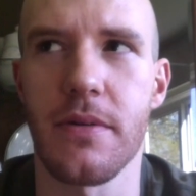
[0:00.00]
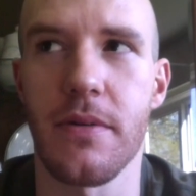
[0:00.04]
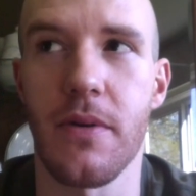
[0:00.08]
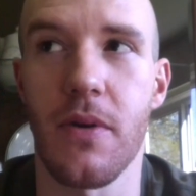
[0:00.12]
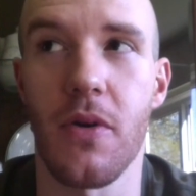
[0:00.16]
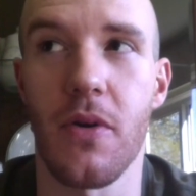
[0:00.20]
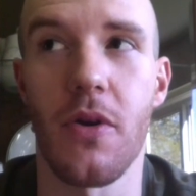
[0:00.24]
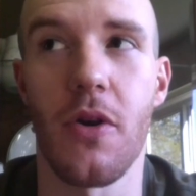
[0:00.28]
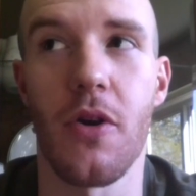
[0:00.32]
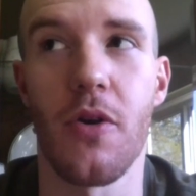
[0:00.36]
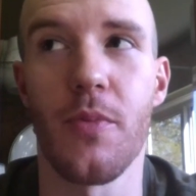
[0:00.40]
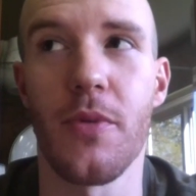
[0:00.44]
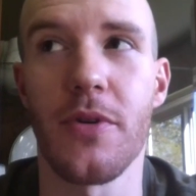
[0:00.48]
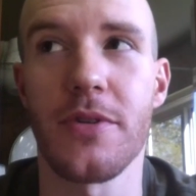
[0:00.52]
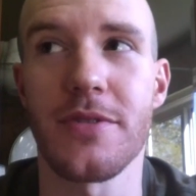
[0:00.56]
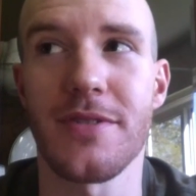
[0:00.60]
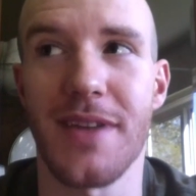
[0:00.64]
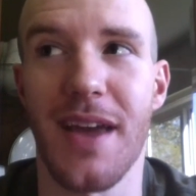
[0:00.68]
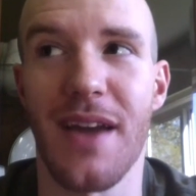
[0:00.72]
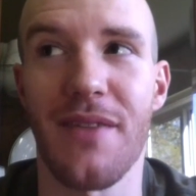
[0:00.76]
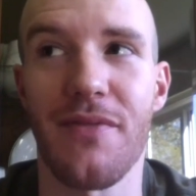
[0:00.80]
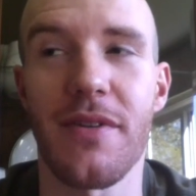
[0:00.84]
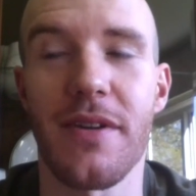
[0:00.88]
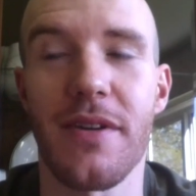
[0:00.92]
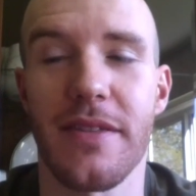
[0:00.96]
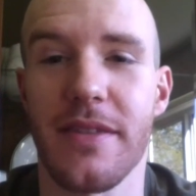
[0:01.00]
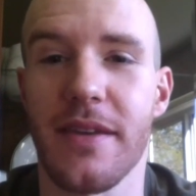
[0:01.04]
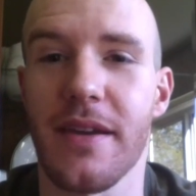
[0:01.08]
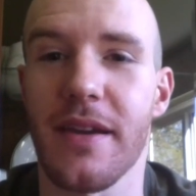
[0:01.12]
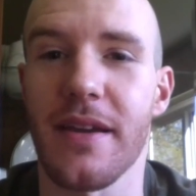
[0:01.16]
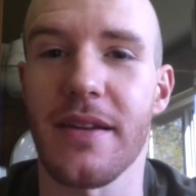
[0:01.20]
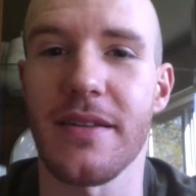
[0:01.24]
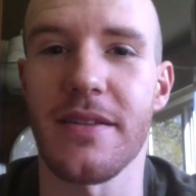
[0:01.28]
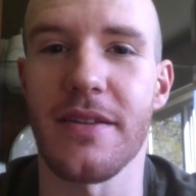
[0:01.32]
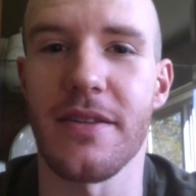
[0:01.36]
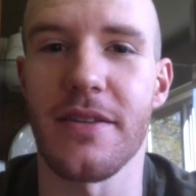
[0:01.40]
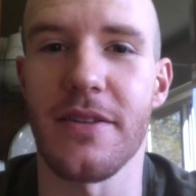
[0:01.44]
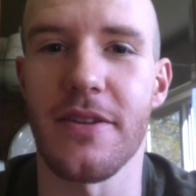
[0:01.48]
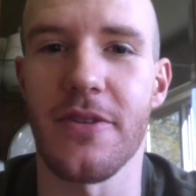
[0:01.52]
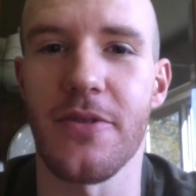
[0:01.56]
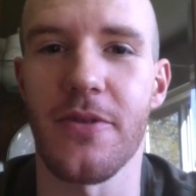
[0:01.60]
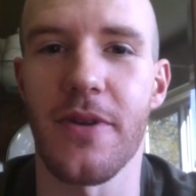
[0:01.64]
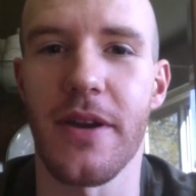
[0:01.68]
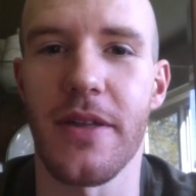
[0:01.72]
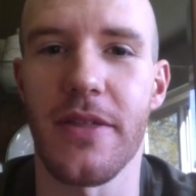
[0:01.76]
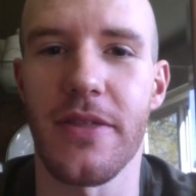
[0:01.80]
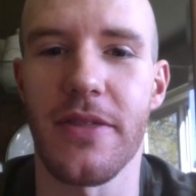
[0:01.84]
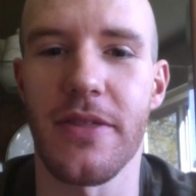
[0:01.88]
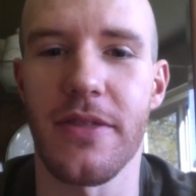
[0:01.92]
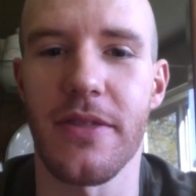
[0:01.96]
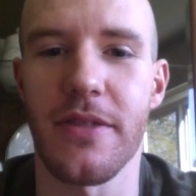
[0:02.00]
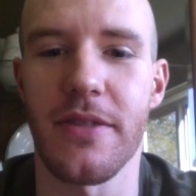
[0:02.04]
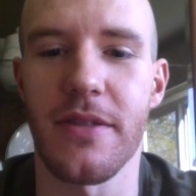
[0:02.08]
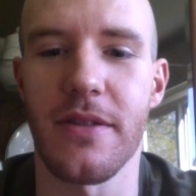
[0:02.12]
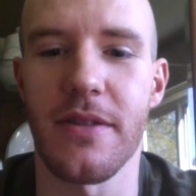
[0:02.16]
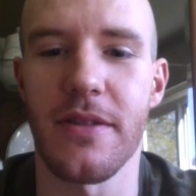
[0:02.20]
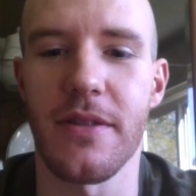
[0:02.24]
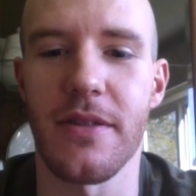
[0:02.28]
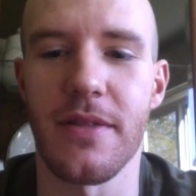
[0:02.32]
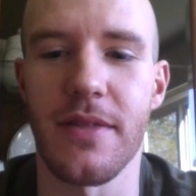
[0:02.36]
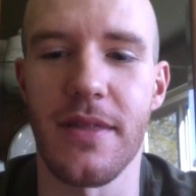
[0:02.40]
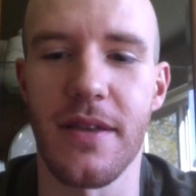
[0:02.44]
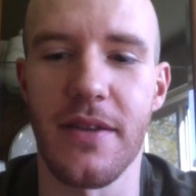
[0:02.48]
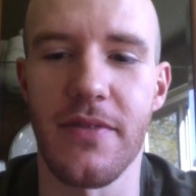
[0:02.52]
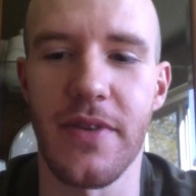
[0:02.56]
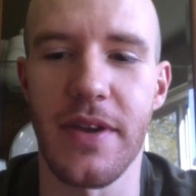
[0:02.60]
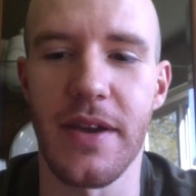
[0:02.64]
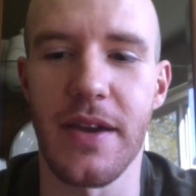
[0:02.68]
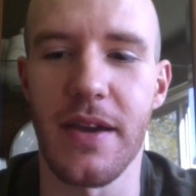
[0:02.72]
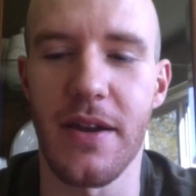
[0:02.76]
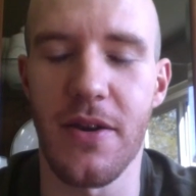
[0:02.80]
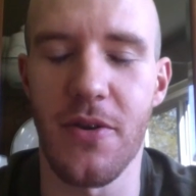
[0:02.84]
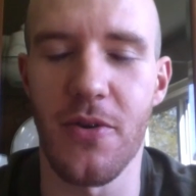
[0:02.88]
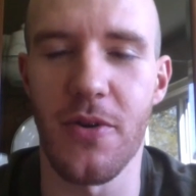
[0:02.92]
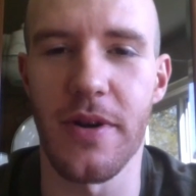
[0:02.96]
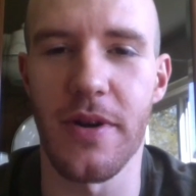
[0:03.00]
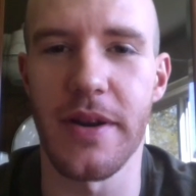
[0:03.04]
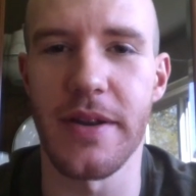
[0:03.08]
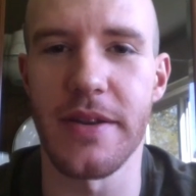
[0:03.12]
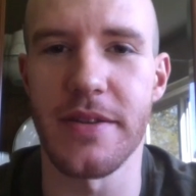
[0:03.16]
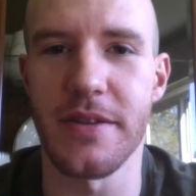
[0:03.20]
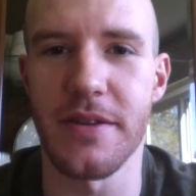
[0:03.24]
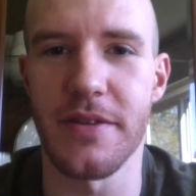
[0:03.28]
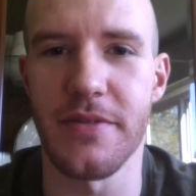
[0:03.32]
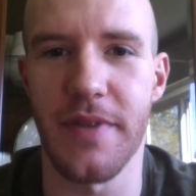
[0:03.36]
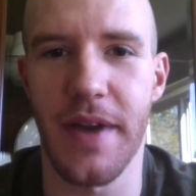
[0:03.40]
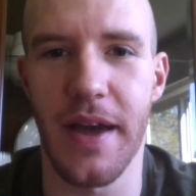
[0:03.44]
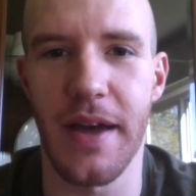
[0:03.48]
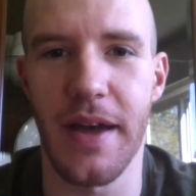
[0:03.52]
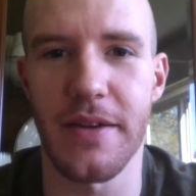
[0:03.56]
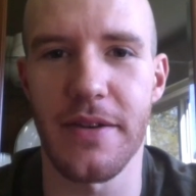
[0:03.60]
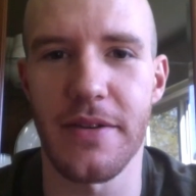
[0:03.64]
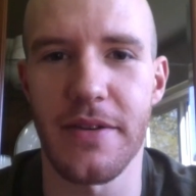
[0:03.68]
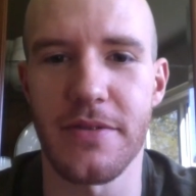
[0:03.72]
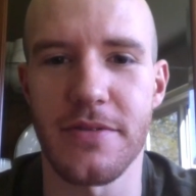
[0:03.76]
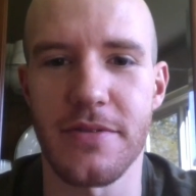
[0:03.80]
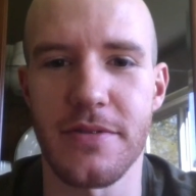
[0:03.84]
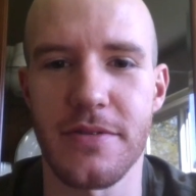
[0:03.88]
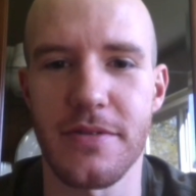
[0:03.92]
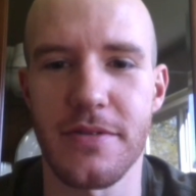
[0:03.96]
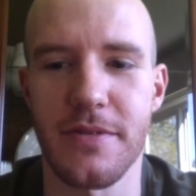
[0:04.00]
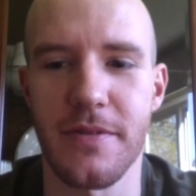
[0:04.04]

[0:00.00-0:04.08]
or almost everything to do, with living according to your values.